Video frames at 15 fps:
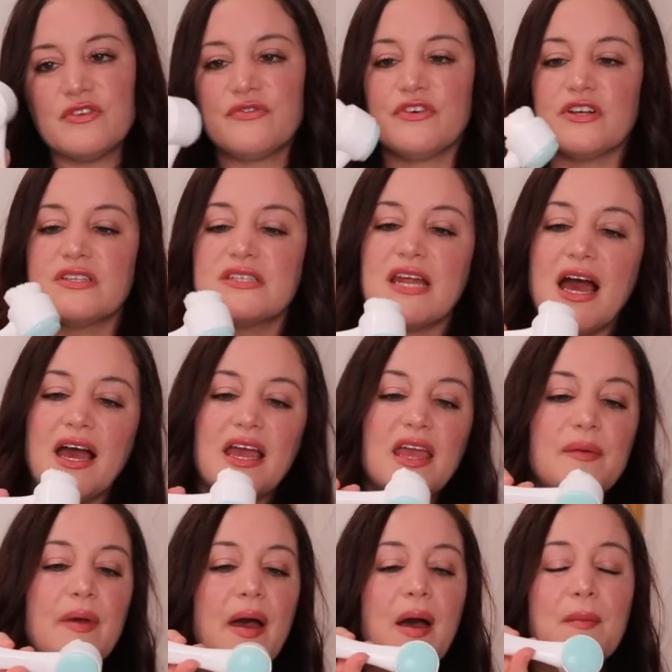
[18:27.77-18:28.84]
the first
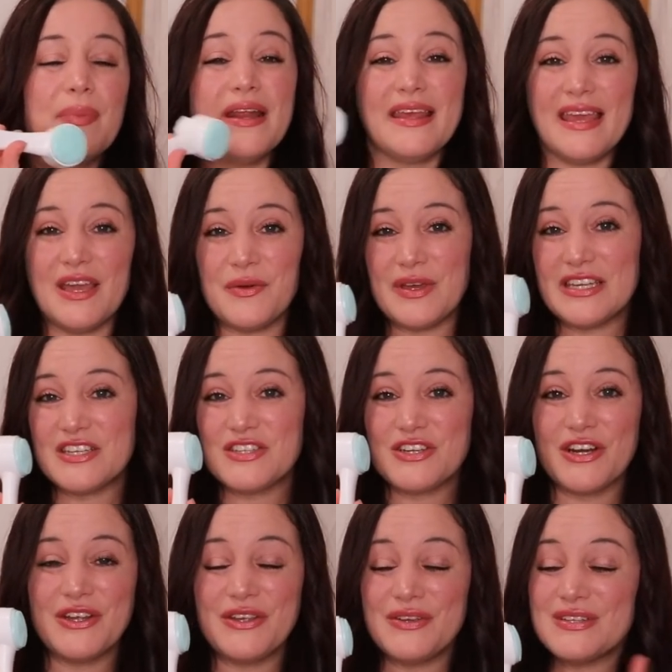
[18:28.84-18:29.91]
time, but I can't wait to
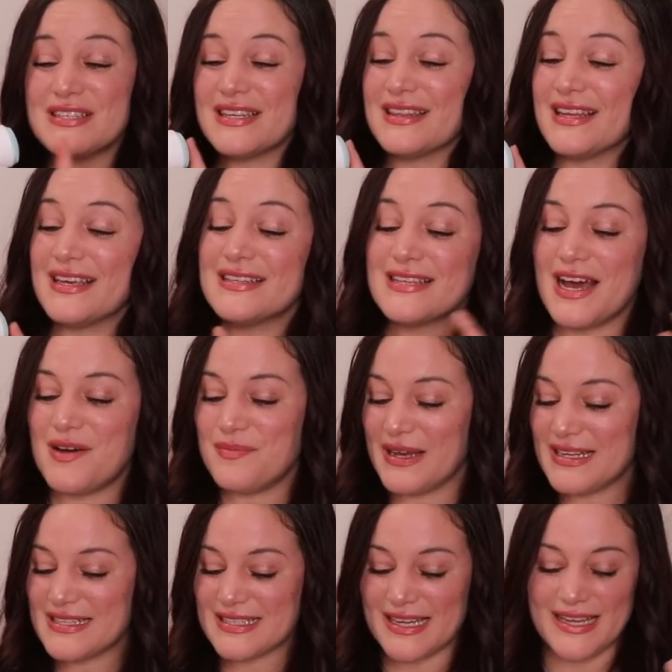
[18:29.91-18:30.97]
start using this on my
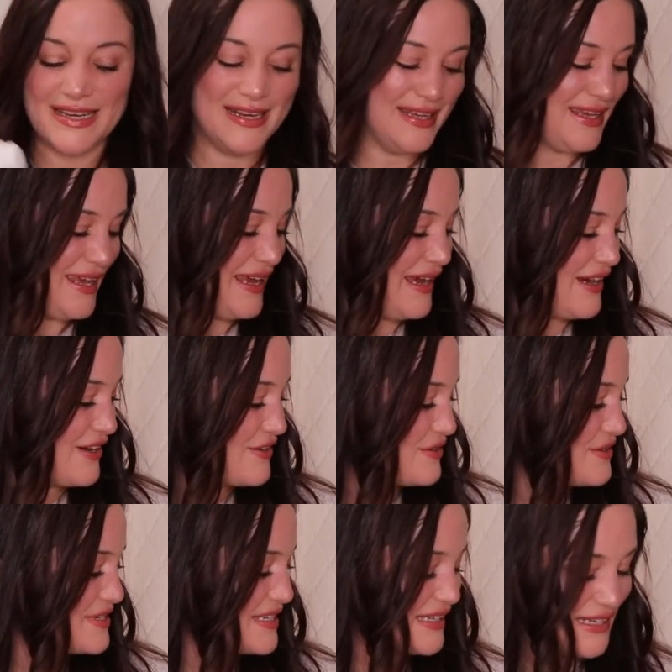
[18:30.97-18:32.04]
skincare
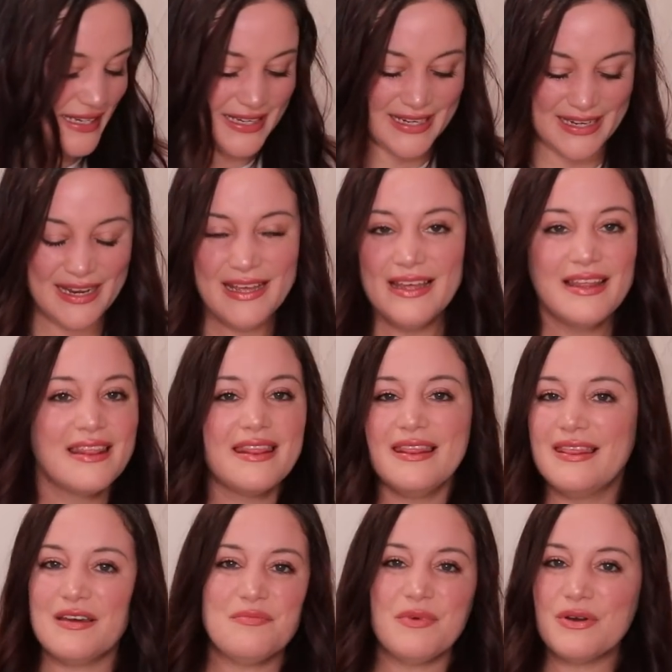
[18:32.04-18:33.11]
routine.
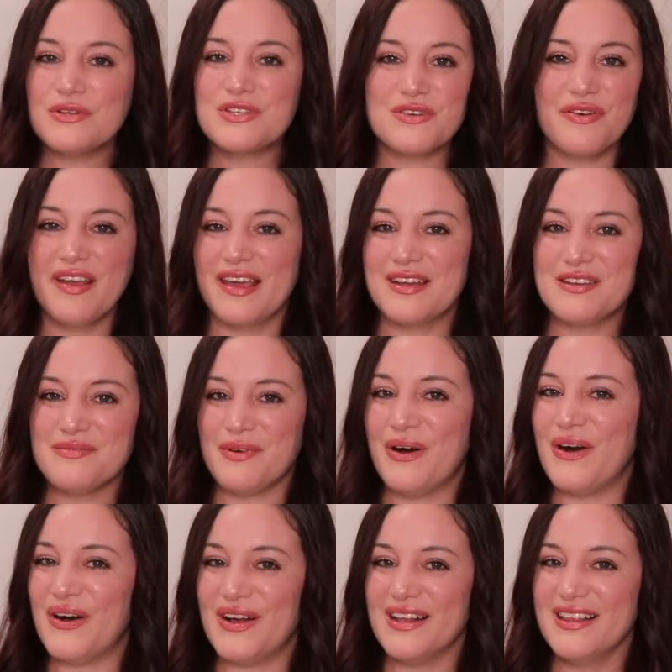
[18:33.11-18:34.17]
The most random
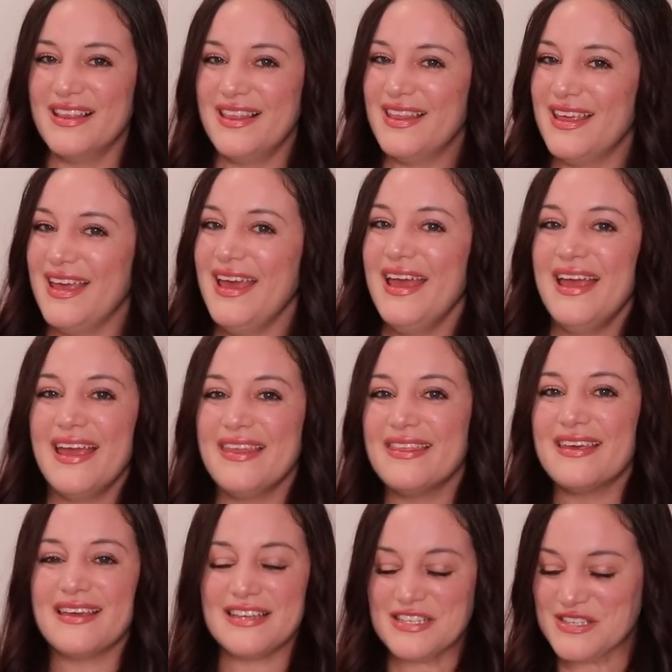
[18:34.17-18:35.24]
haul in
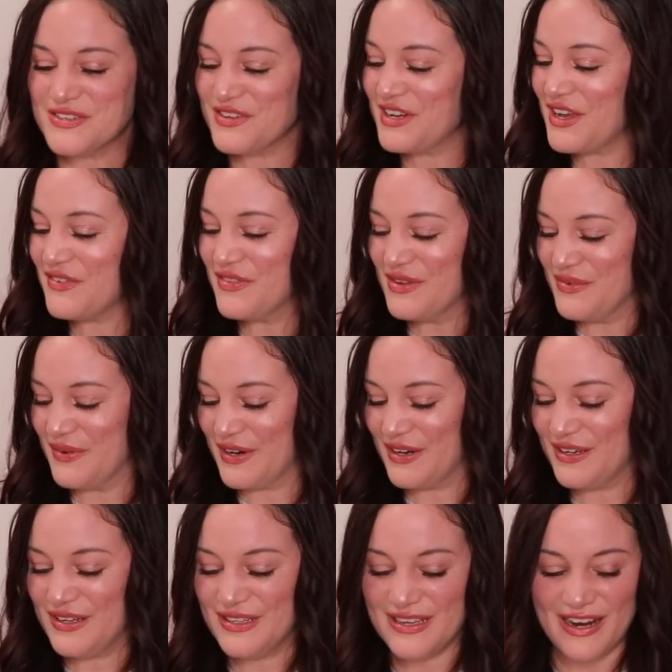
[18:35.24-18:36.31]
the history of the
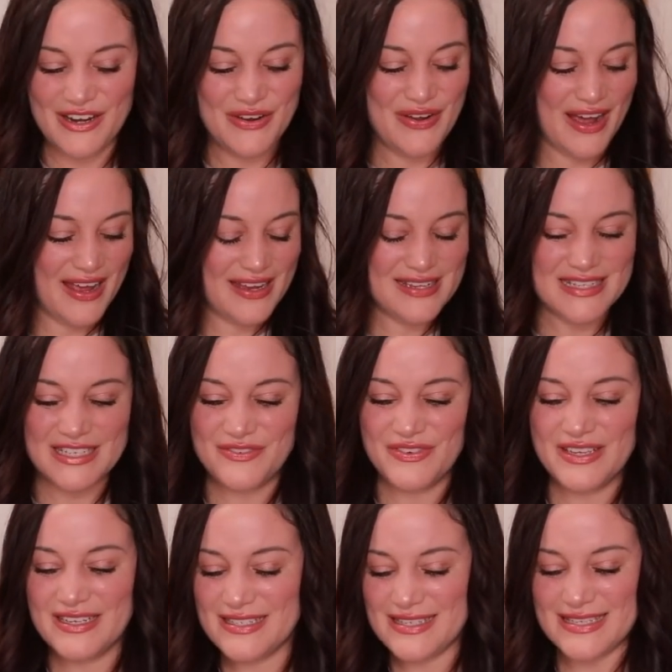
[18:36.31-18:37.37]
world. Are you guys
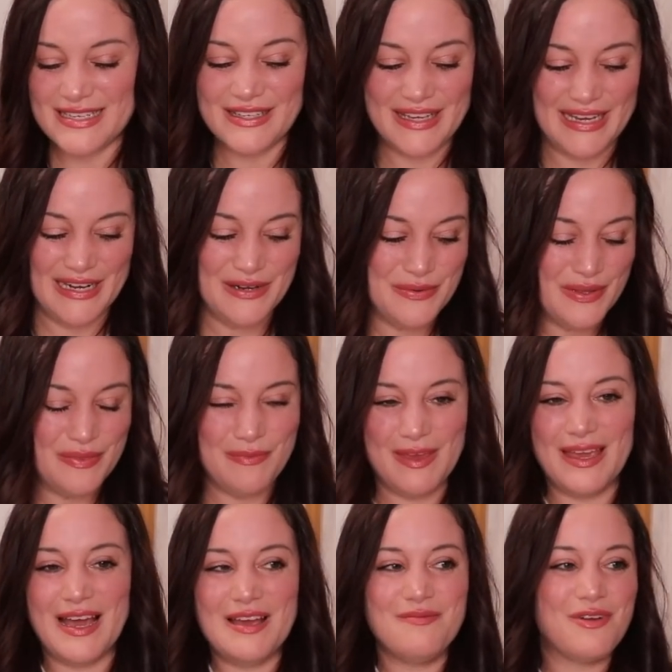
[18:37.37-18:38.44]
even still here with
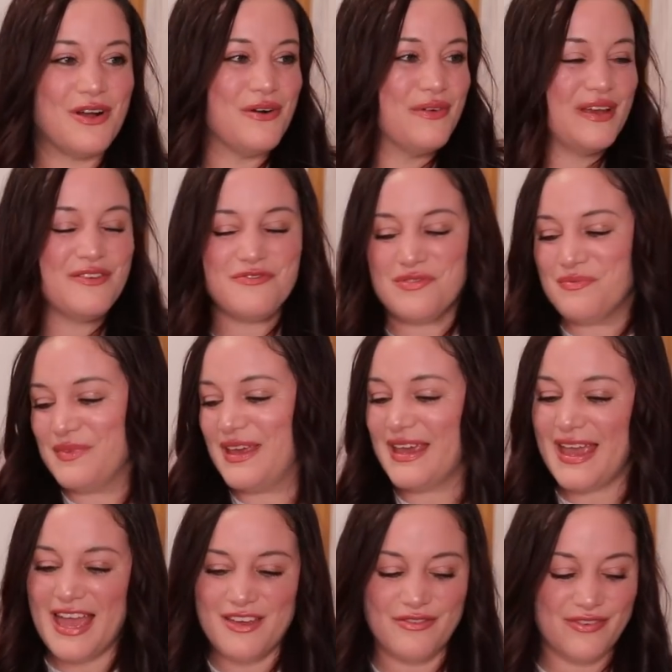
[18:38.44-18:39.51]
me? I'm going from
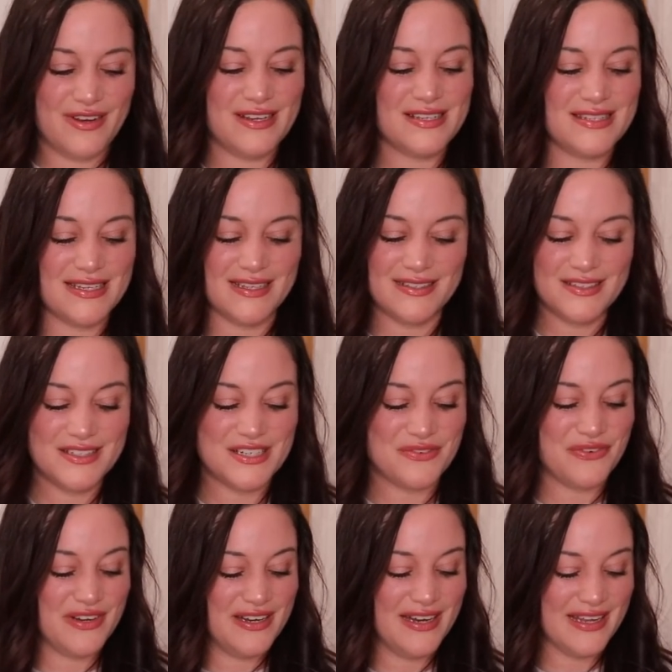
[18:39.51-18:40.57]
like every single
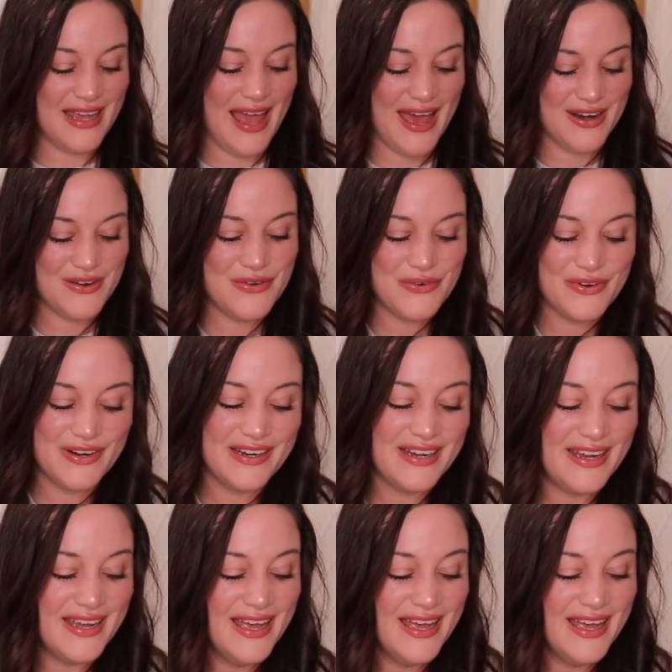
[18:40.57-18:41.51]
different category.